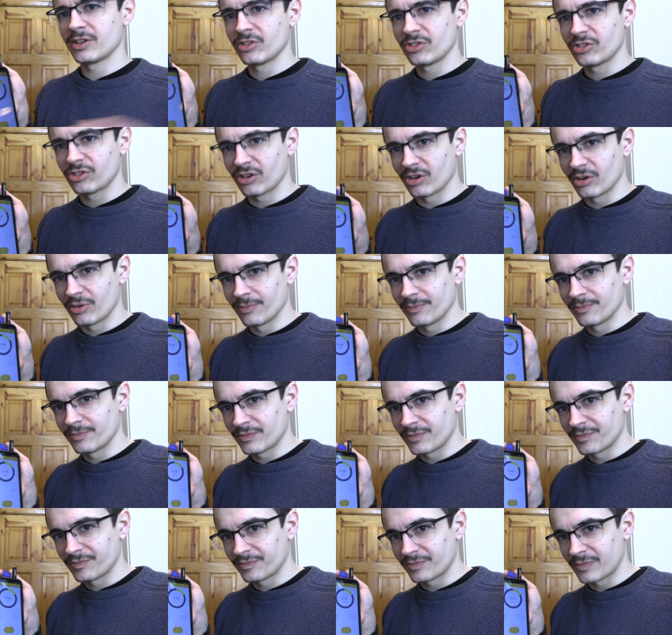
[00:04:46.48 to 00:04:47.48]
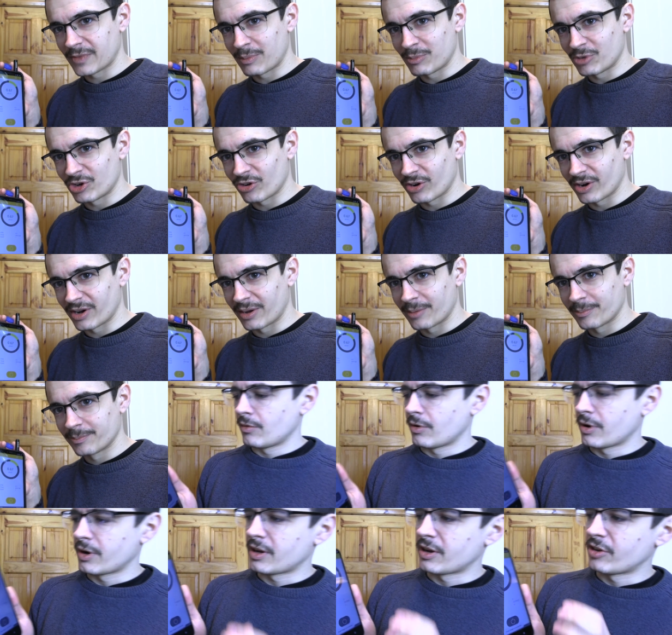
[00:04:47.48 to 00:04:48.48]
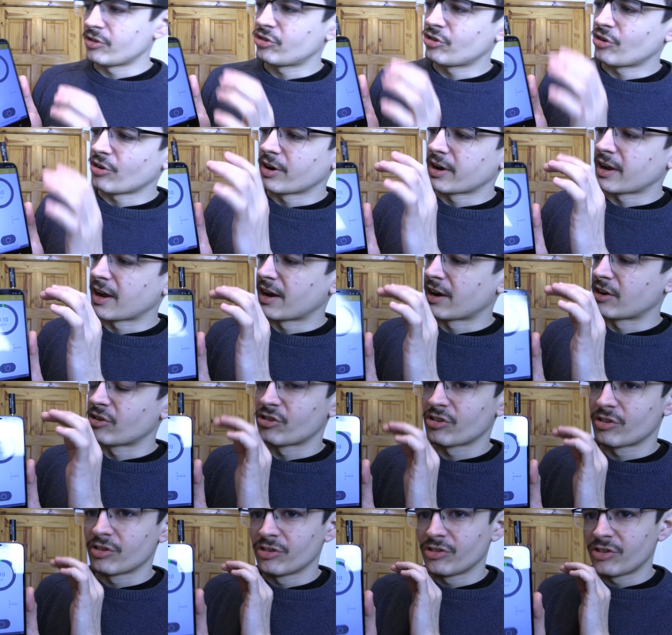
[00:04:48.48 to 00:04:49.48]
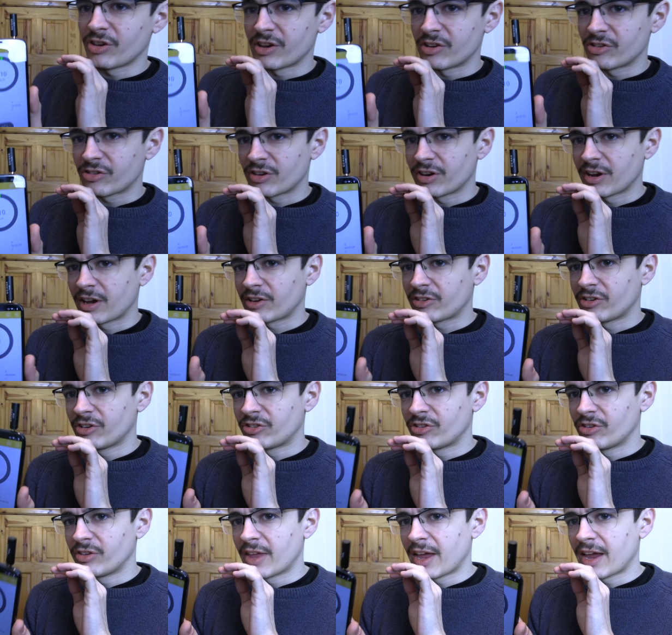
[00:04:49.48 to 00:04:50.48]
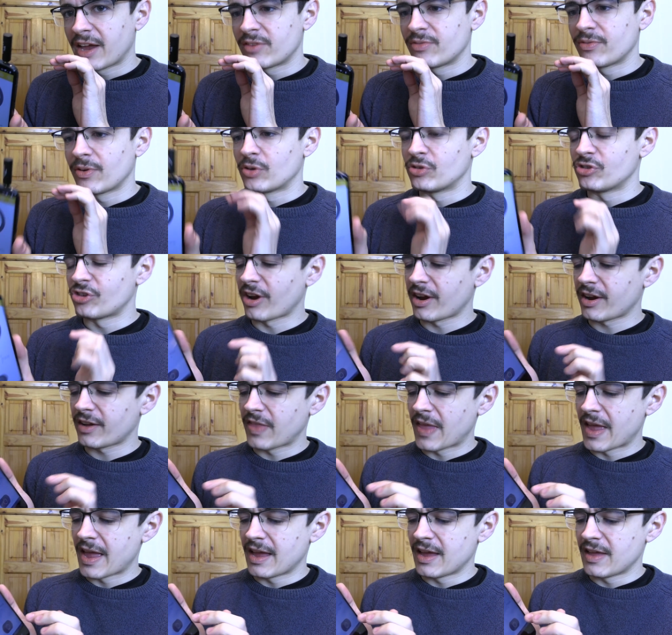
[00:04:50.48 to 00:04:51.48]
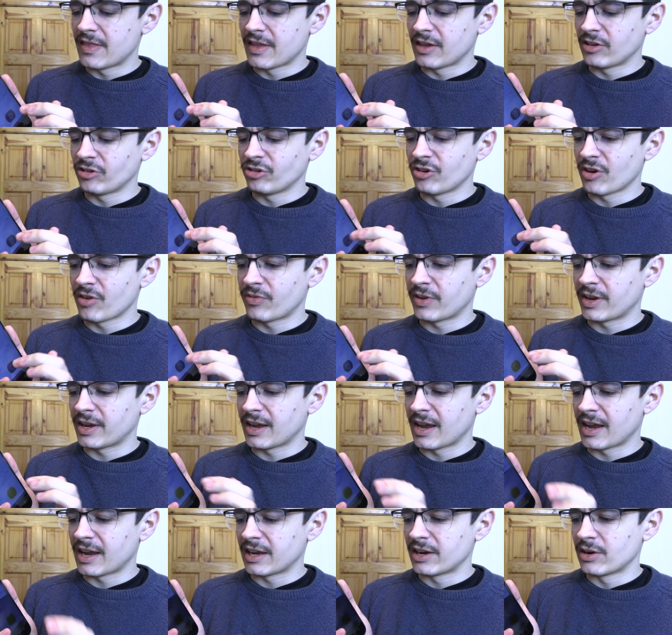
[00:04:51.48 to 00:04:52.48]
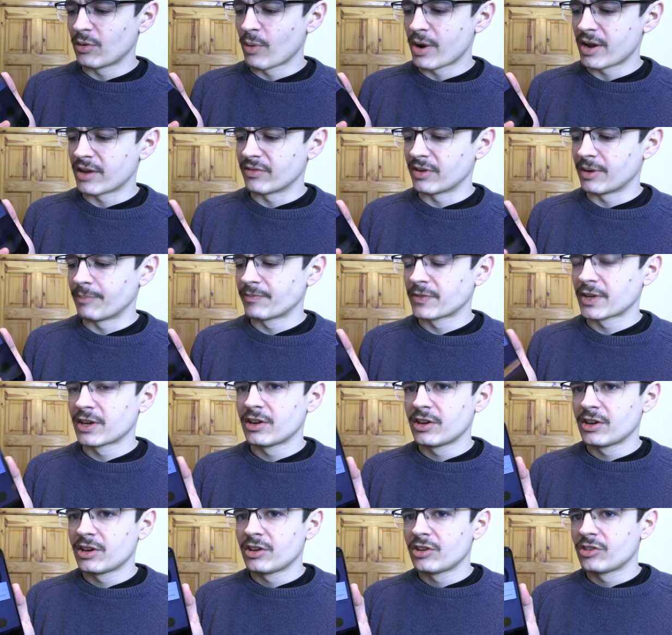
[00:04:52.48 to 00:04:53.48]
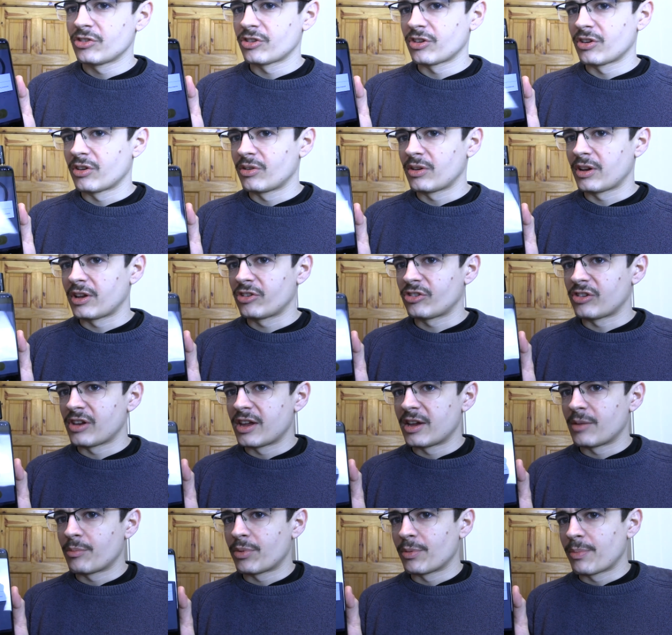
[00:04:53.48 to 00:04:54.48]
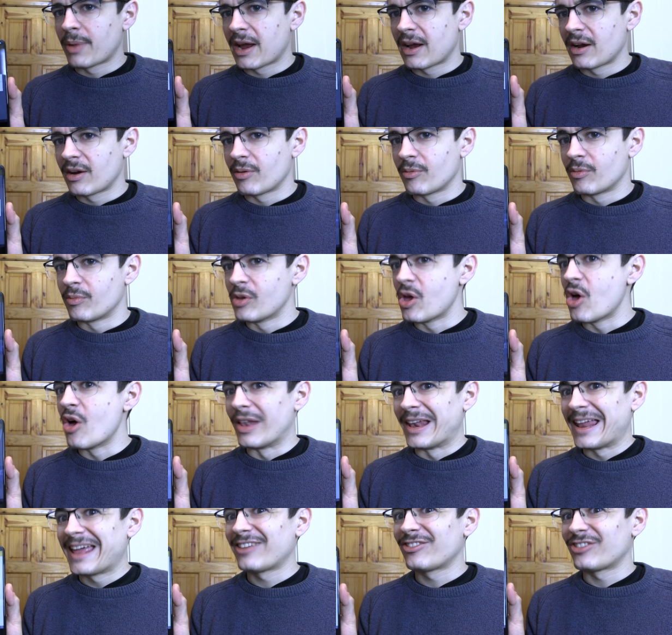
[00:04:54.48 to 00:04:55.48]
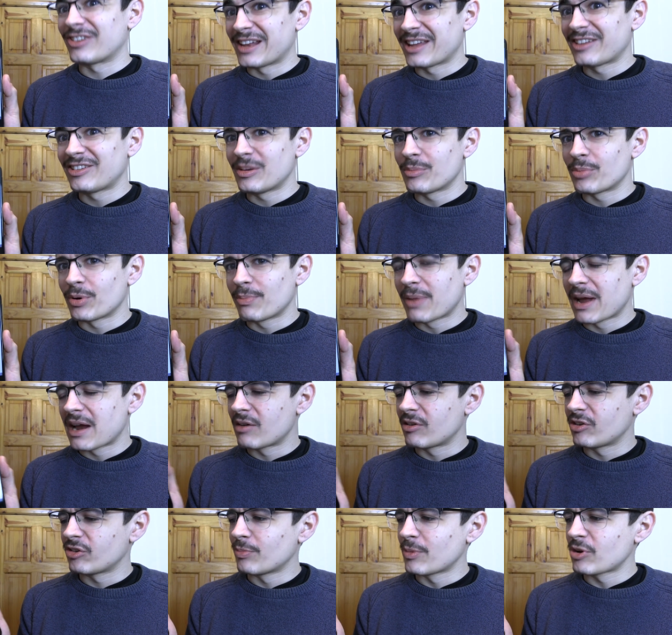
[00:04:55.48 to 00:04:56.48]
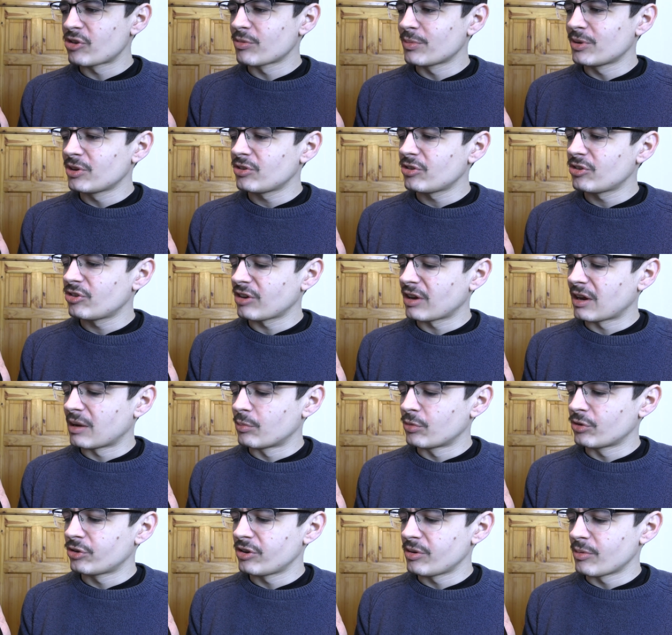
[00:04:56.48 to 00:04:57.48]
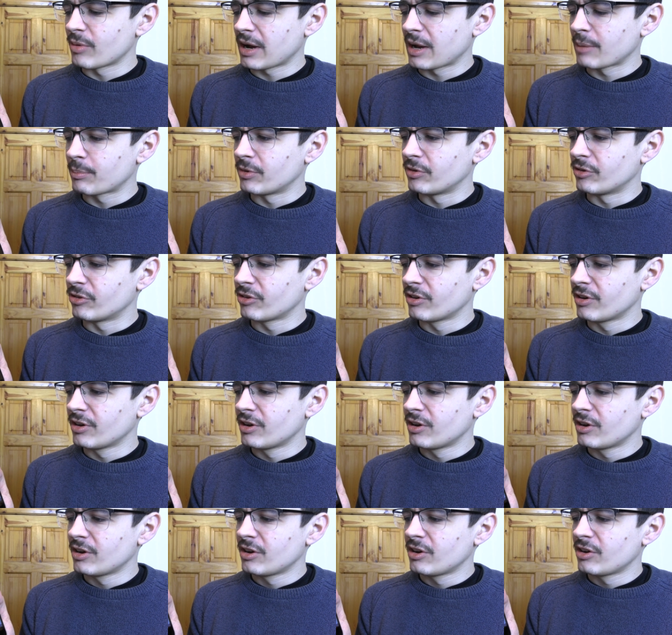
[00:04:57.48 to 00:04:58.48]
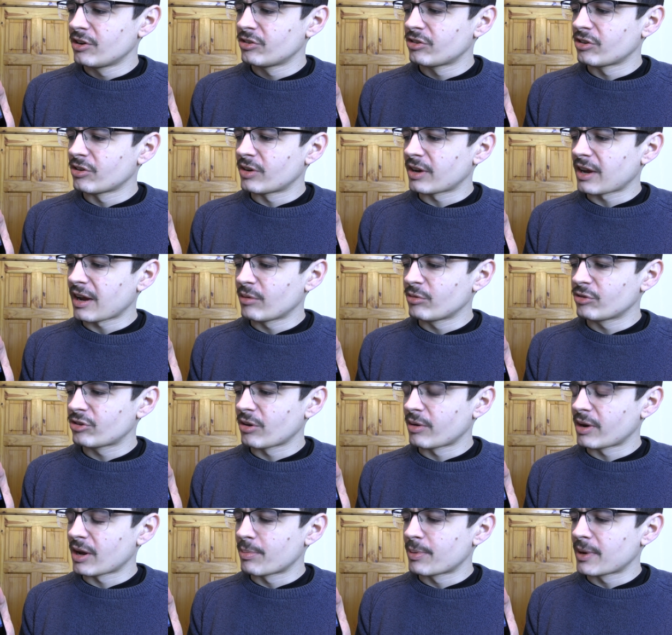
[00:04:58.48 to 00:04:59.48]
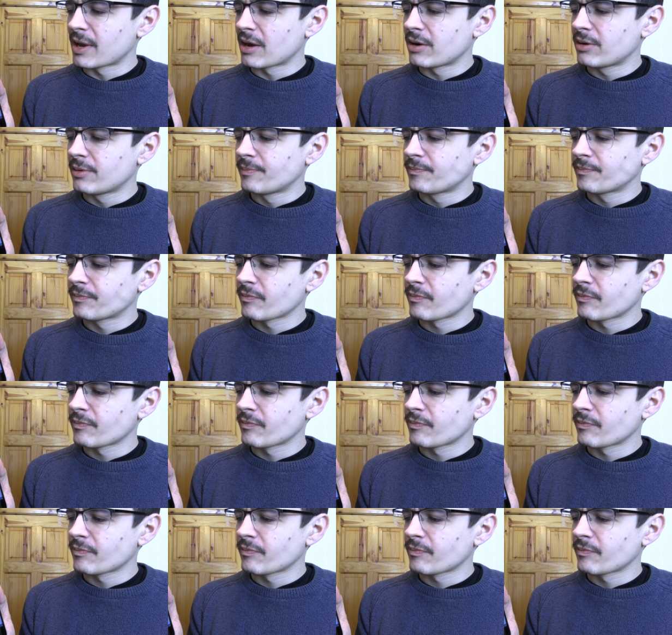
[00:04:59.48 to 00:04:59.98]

So, let me try that. Right, let's try again. As you can see, it's connected to the headphone jack there, and there's nothing getting in the way of it. So let's let it prepare. Uh, let's let it prepare its measurements, and we'll see what happens. So the count's going up again.